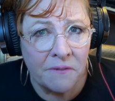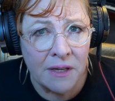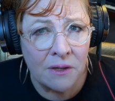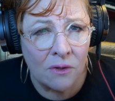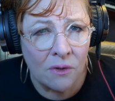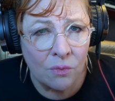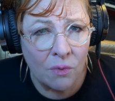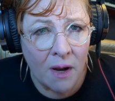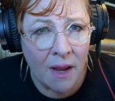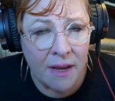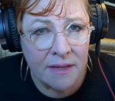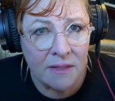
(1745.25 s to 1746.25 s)
fear
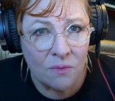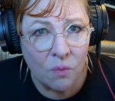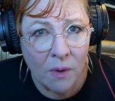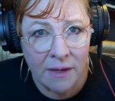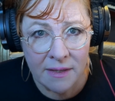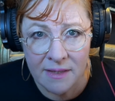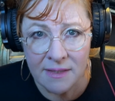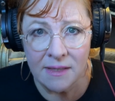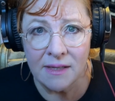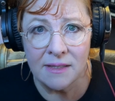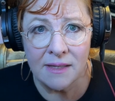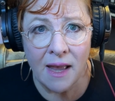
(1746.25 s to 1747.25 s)
arise? What is it
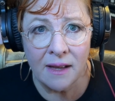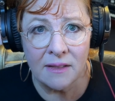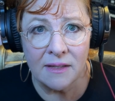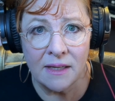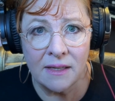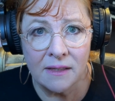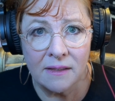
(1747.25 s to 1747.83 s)
exactly?